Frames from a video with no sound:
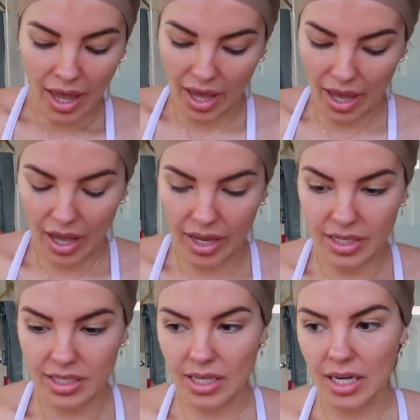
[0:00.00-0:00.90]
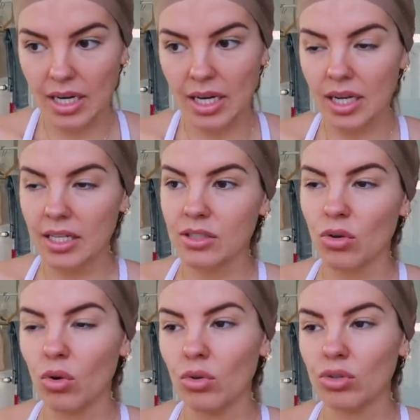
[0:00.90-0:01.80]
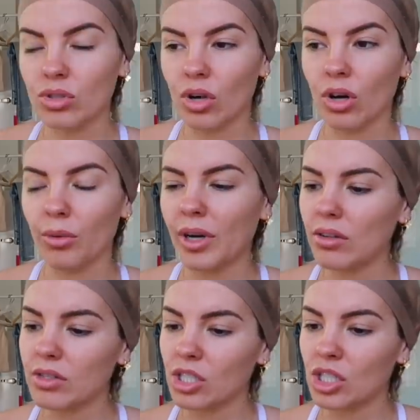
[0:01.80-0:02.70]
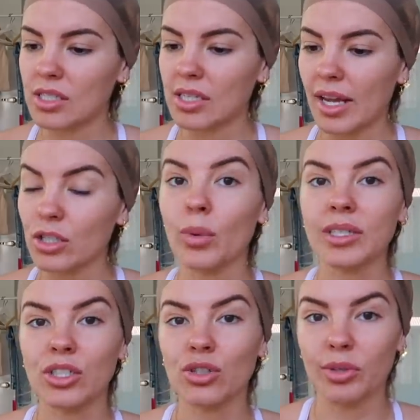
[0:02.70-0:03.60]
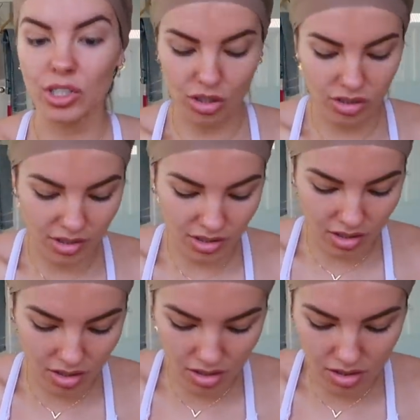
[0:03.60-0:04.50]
and it is also, what else did she say? 22 inches.